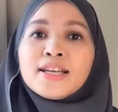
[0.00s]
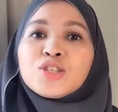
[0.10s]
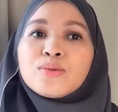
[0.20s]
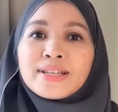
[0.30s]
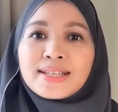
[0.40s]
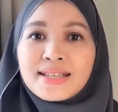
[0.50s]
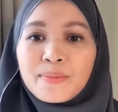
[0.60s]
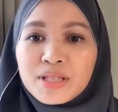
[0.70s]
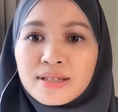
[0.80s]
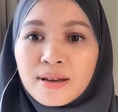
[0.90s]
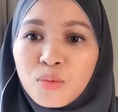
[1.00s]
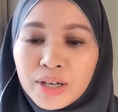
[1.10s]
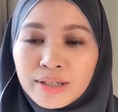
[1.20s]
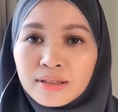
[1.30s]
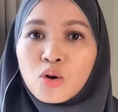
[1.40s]
to accept
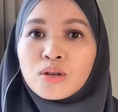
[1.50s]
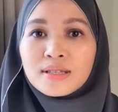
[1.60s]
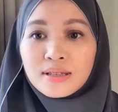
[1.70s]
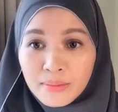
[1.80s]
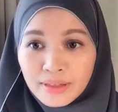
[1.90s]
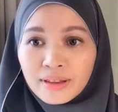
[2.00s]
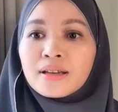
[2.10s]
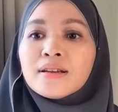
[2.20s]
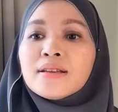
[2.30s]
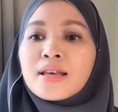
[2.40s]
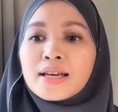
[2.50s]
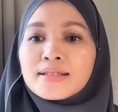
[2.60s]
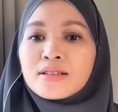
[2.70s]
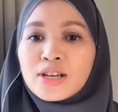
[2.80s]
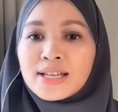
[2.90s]
someone or something that
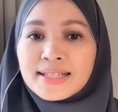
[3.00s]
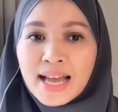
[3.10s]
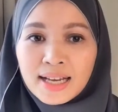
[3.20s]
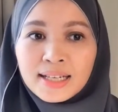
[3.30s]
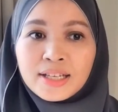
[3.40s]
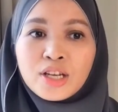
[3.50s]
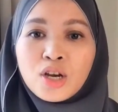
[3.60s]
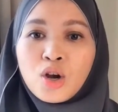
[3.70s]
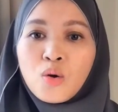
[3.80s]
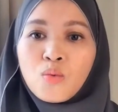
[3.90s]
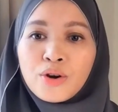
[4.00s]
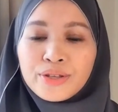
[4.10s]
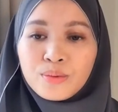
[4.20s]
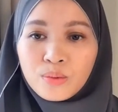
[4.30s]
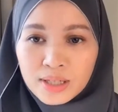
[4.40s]
is not exactly
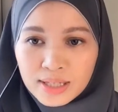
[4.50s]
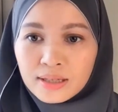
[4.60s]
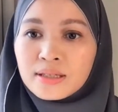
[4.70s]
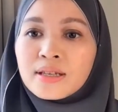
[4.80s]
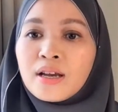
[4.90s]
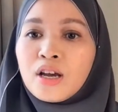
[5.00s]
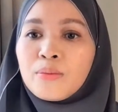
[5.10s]
what you wanted